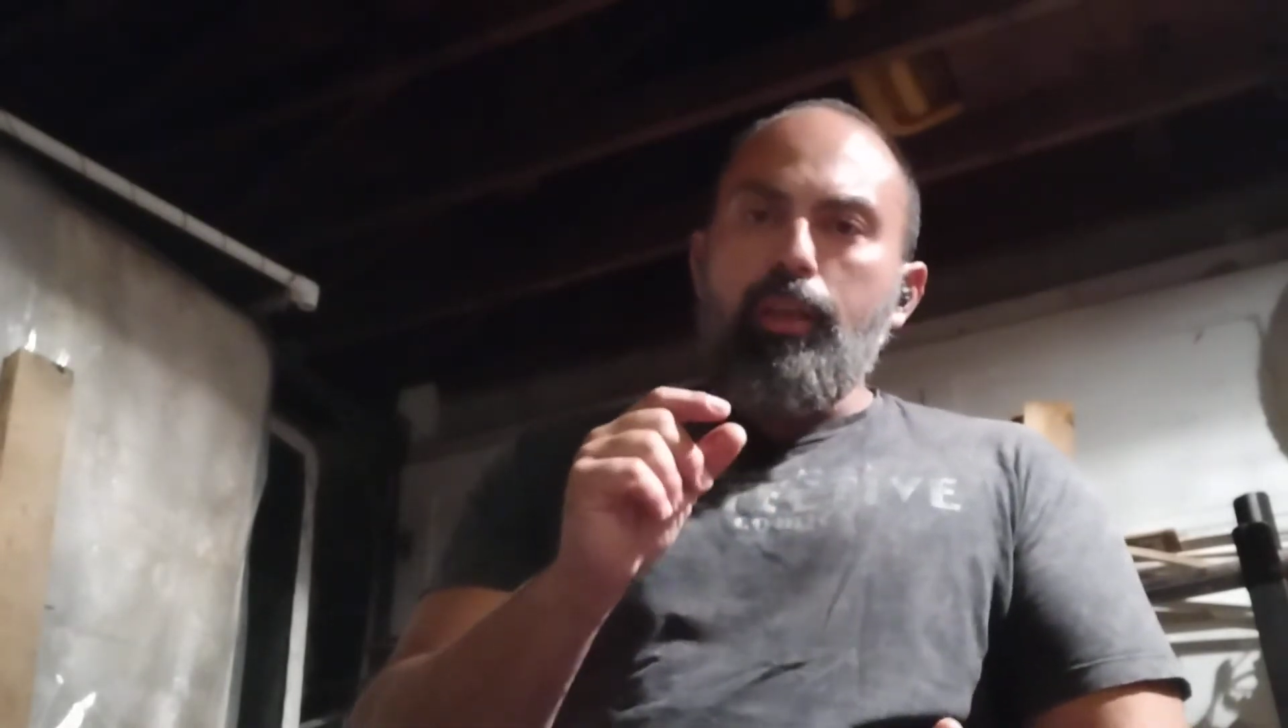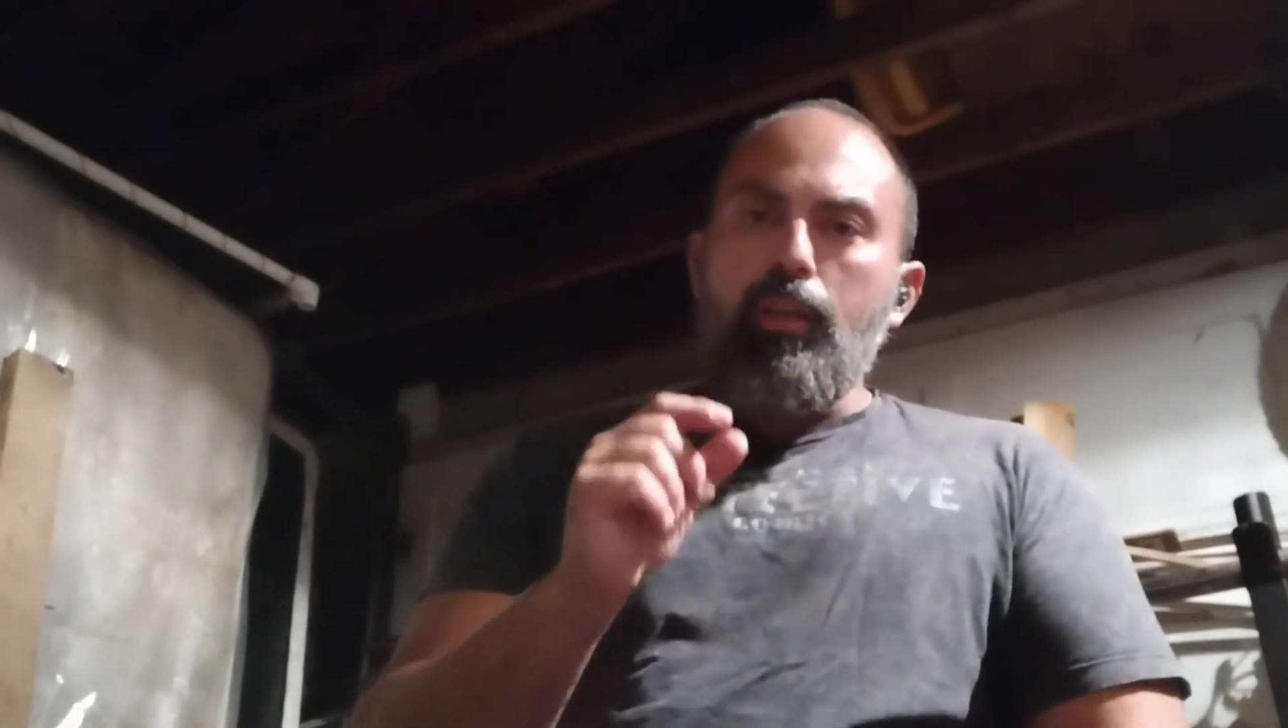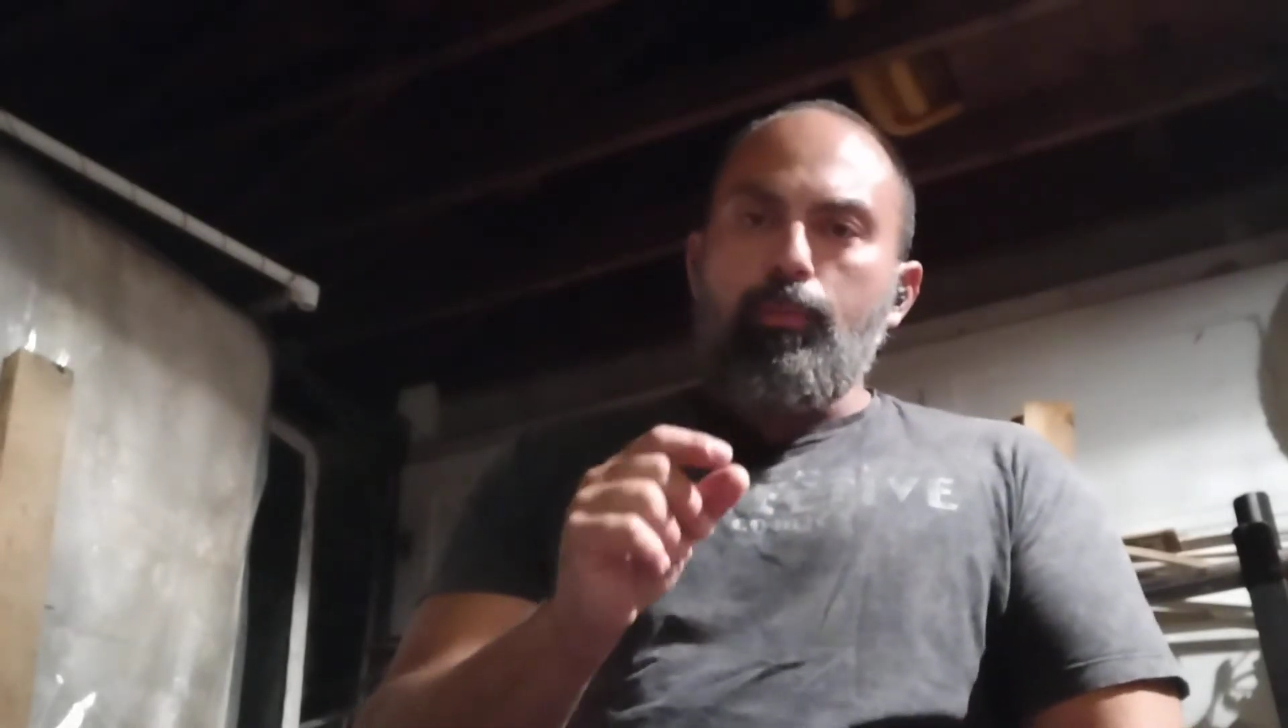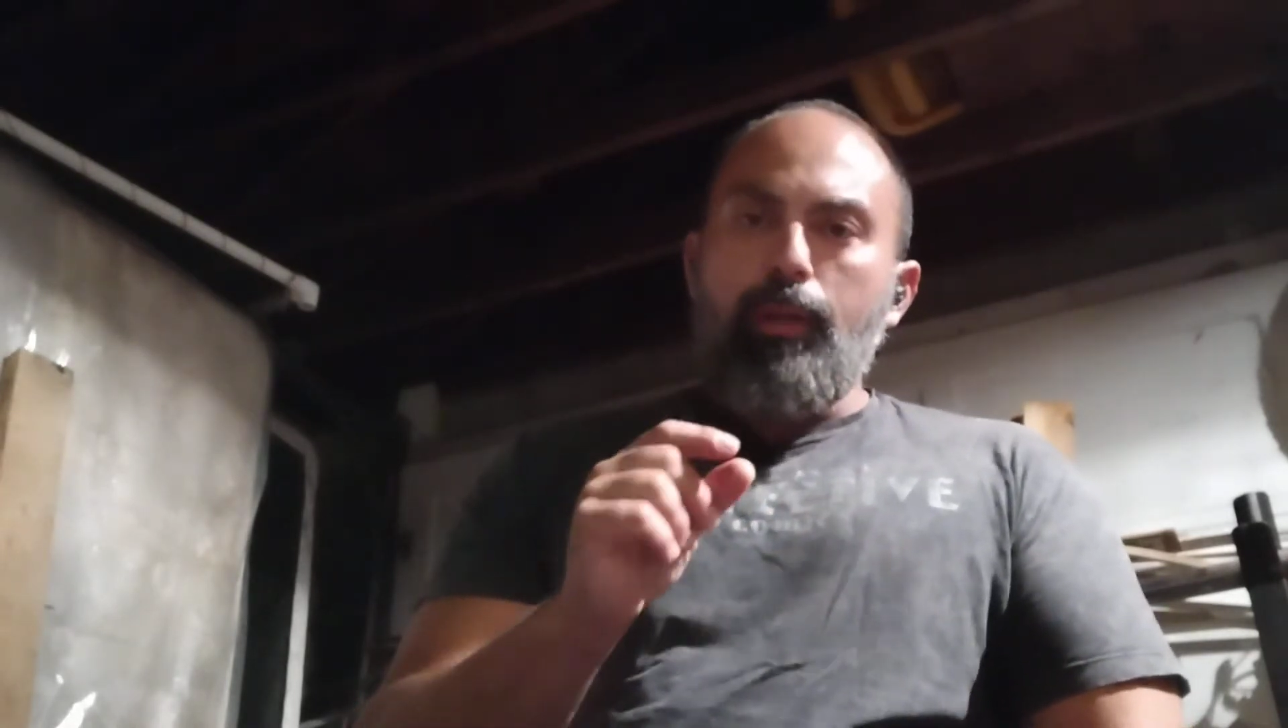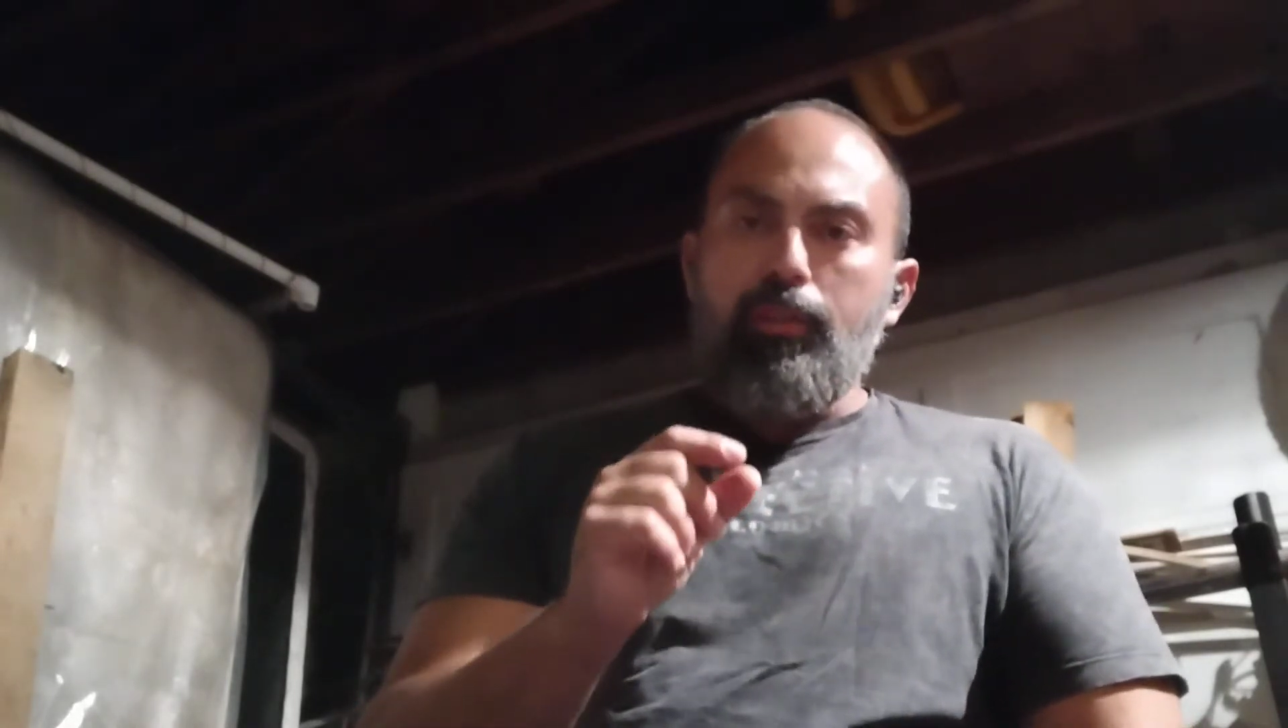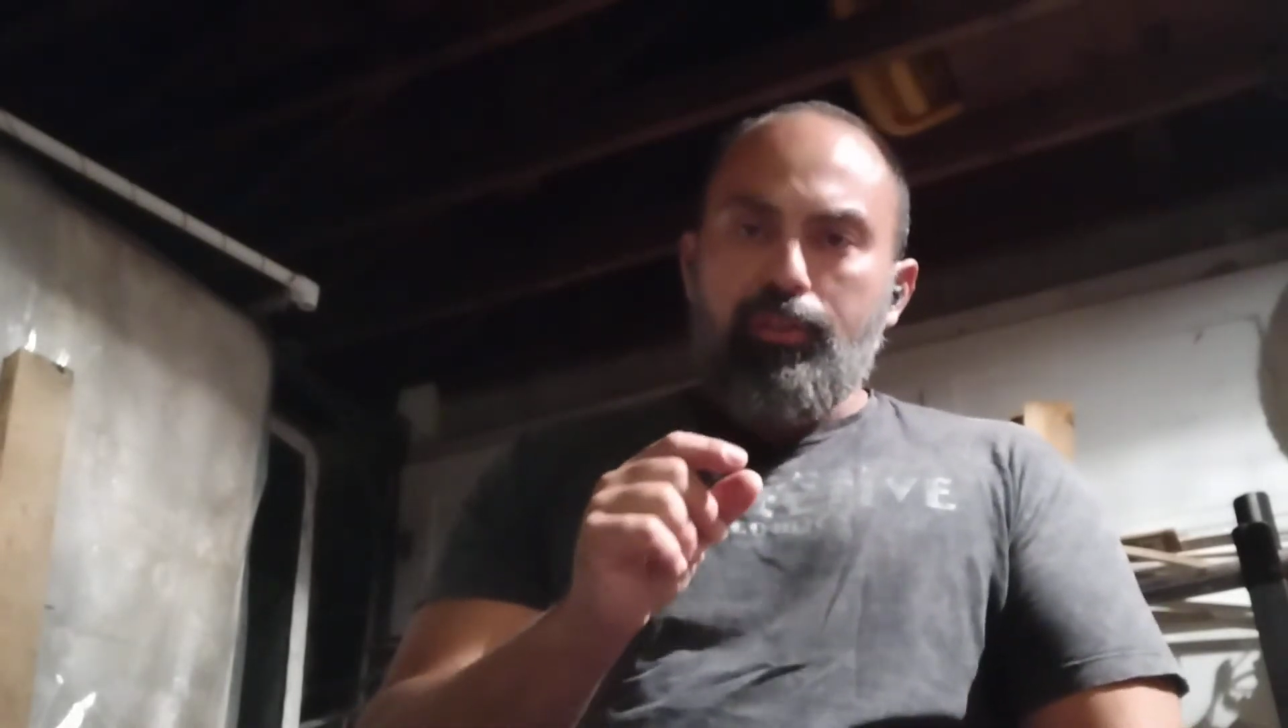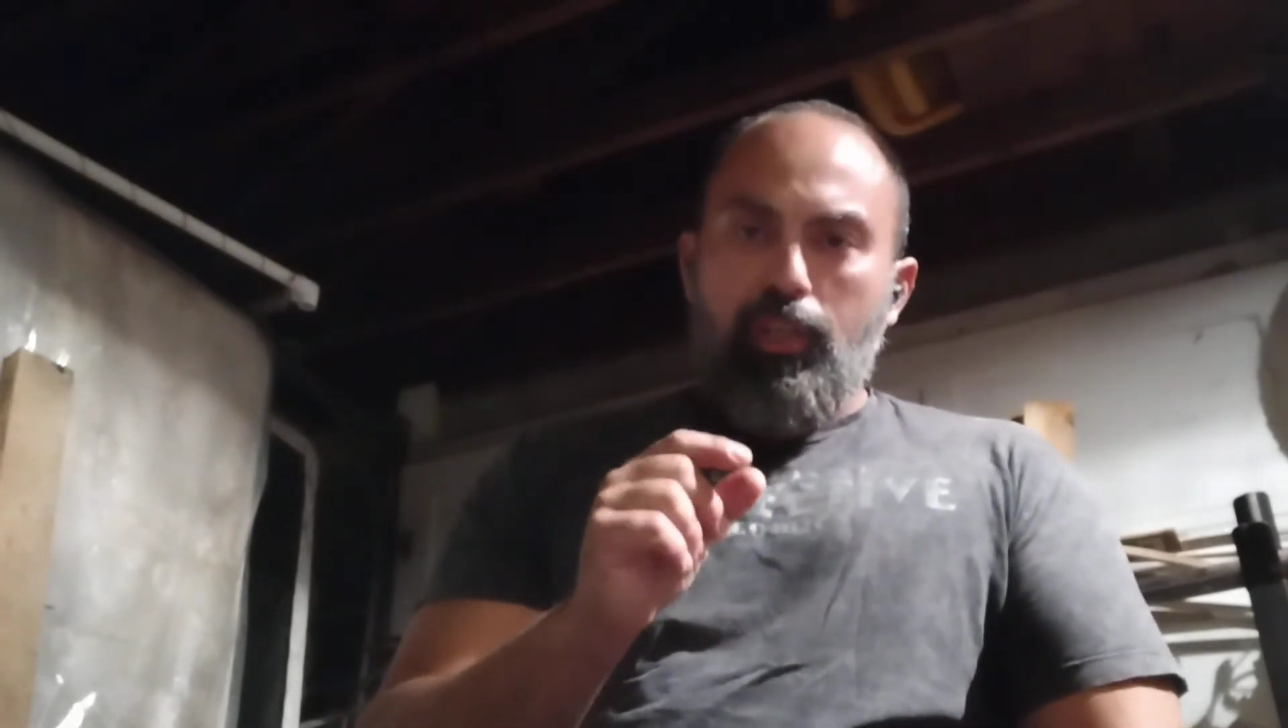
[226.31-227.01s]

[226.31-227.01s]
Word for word: incremental